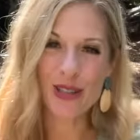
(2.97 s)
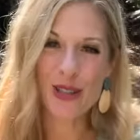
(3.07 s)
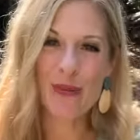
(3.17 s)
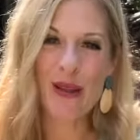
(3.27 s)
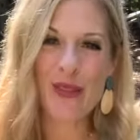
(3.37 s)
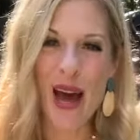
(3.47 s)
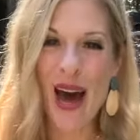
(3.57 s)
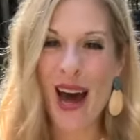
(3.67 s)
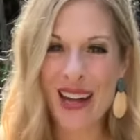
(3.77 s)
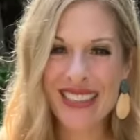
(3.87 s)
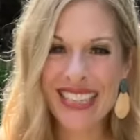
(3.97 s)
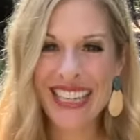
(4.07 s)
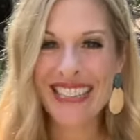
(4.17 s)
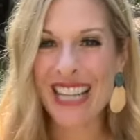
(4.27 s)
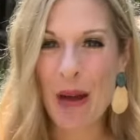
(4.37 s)
to you about the Holly
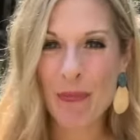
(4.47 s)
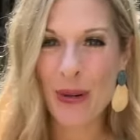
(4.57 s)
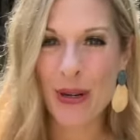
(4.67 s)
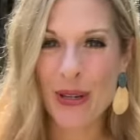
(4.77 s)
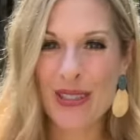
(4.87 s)
Leopard